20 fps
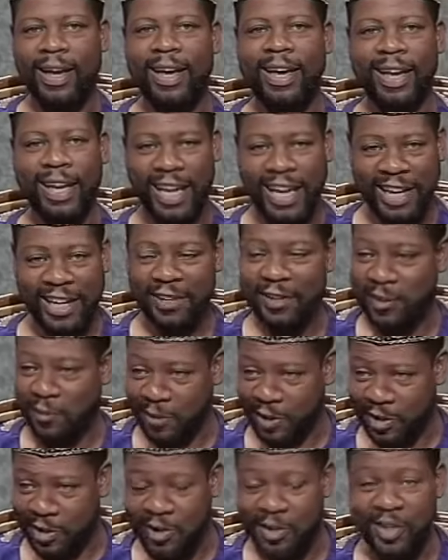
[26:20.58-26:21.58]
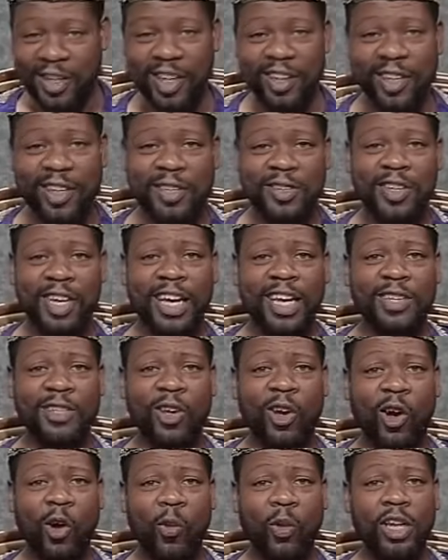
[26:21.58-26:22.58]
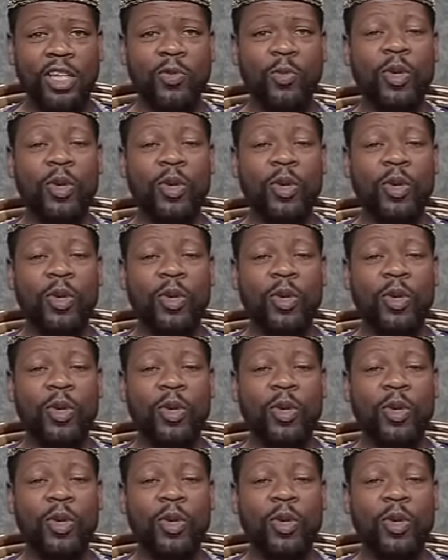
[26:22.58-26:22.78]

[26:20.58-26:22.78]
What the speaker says: And let me just say this, as always,